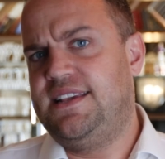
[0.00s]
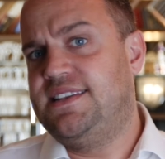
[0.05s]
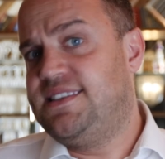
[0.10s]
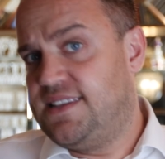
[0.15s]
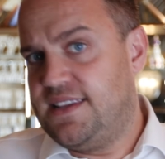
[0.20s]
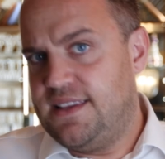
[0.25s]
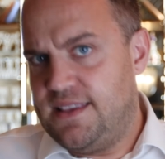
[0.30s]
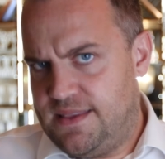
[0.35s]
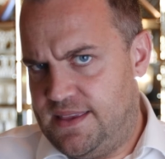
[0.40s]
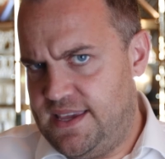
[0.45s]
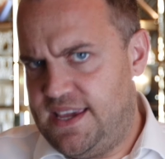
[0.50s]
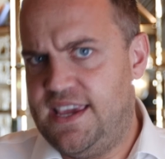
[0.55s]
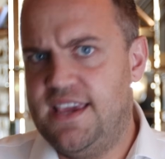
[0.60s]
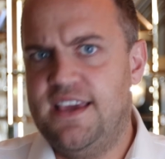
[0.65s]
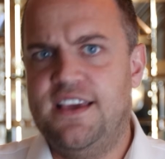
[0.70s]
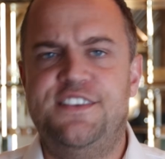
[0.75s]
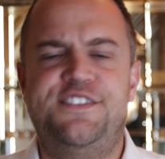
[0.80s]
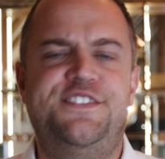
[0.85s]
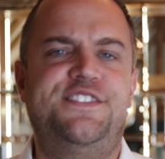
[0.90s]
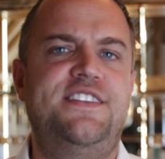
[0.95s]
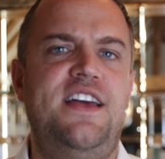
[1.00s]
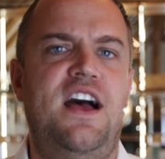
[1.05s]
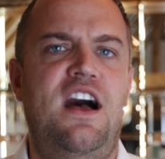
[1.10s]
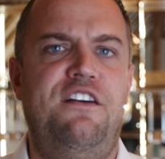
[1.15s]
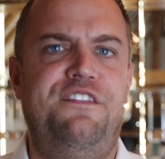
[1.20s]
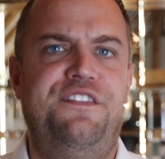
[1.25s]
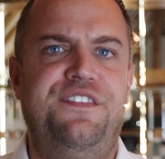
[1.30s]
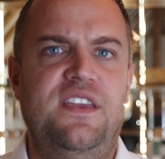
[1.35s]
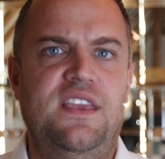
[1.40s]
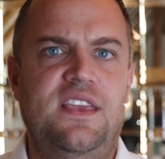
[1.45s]
there's the
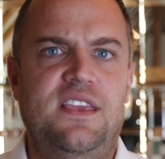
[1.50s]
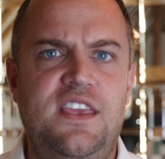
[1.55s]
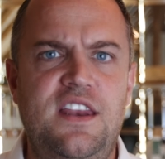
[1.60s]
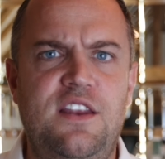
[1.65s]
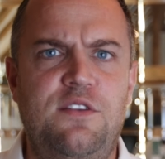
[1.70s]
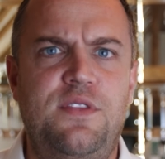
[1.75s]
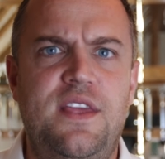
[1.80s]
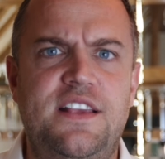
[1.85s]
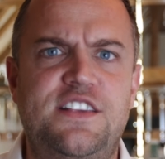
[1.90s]
staffing. You know,